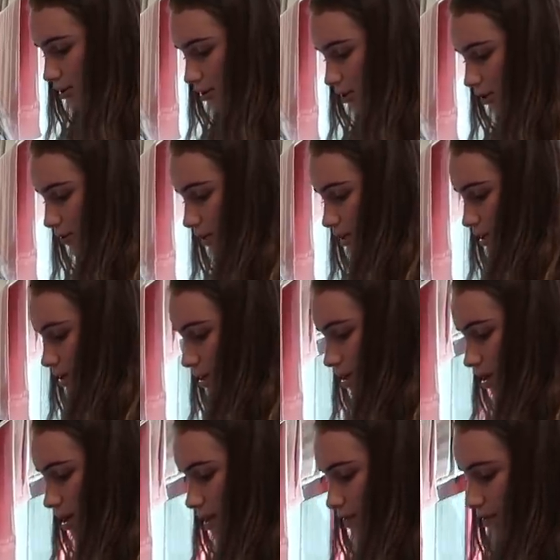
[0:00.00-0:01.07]
to uni.
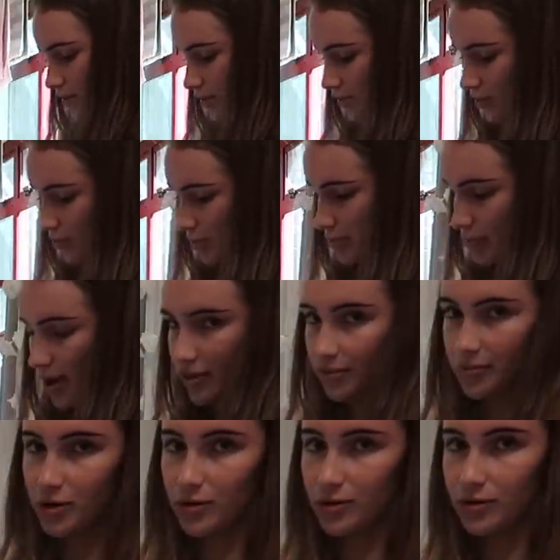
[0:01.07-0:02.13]
And this is from Bed Bath
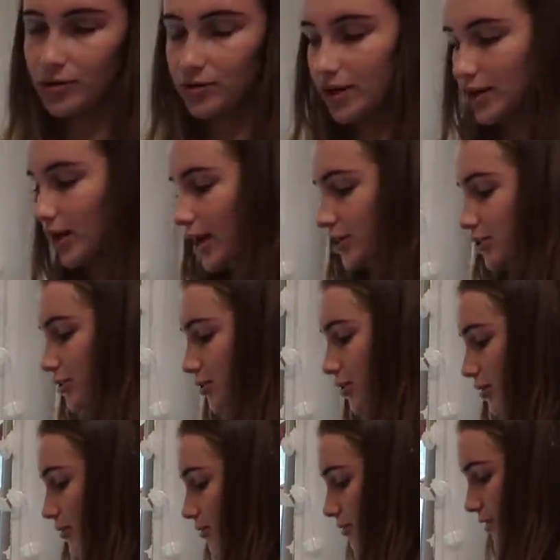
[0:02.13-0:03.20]
& Beyond. I got that ages
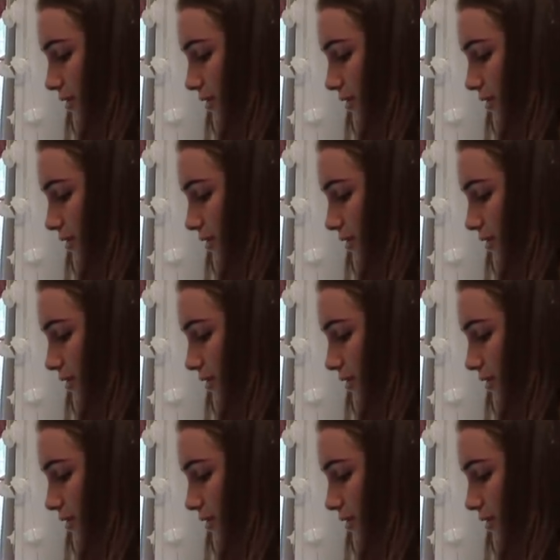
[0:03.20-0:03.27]
ago.